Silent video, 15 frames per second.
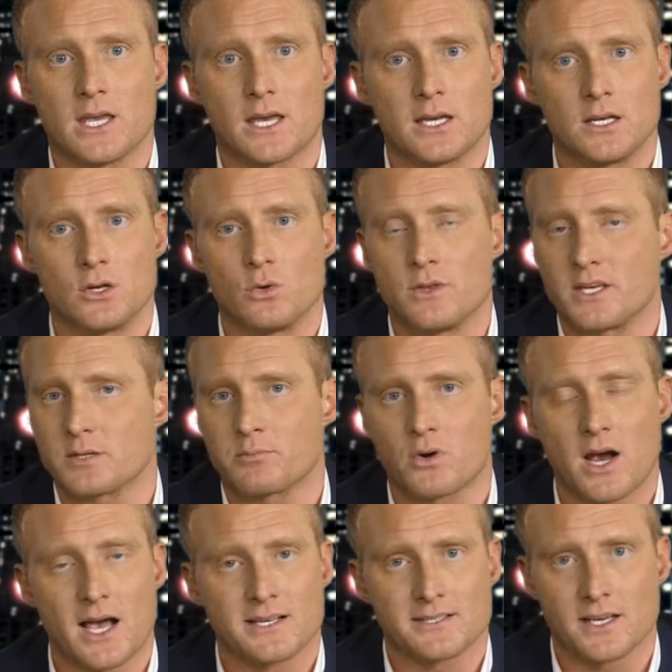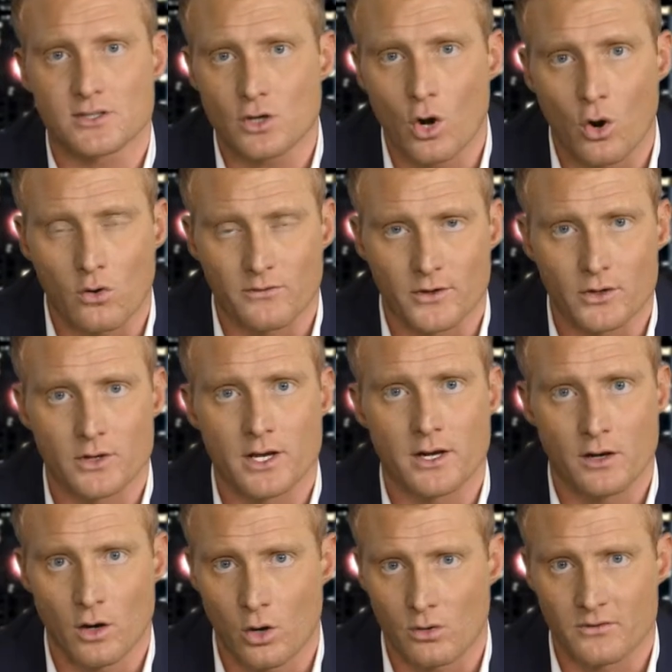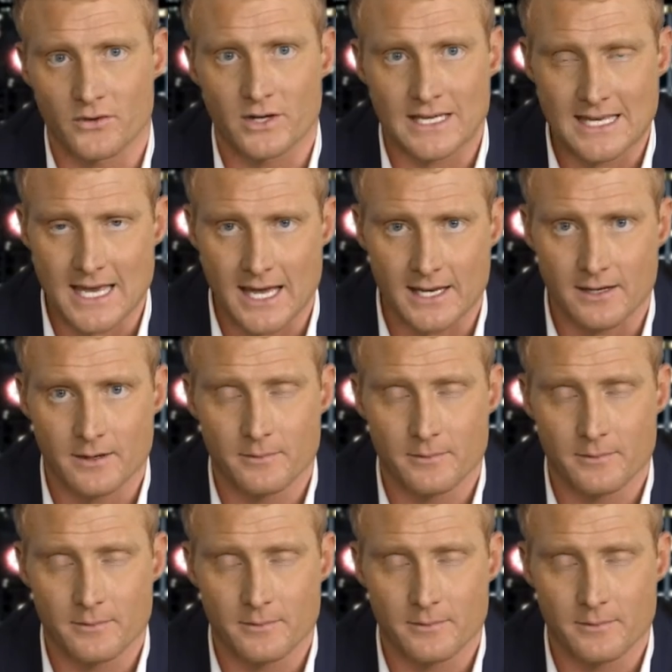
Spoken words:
can do this process over and over again.